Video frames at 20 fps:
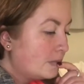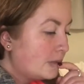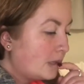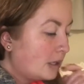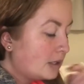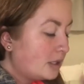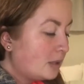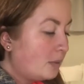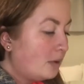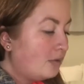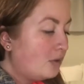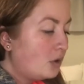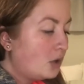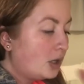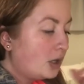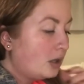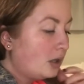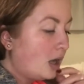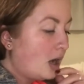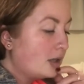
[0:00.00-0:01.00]
Some of you could
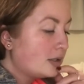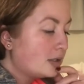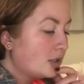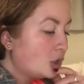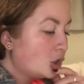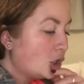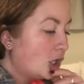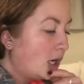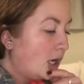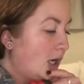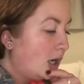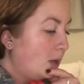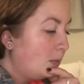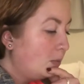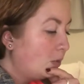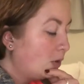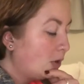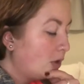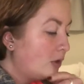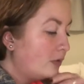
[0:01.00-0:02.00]
have lost a job,
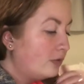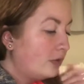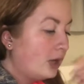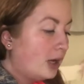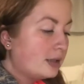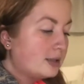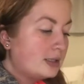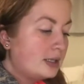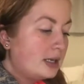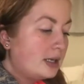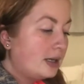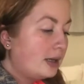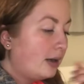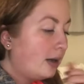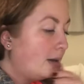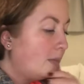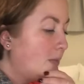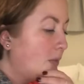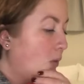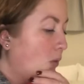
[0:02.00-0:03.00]
or you've lost
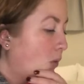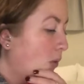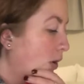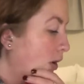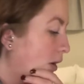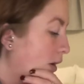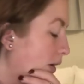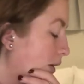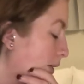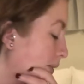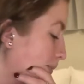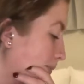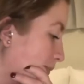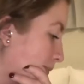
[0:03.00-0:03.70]
income, or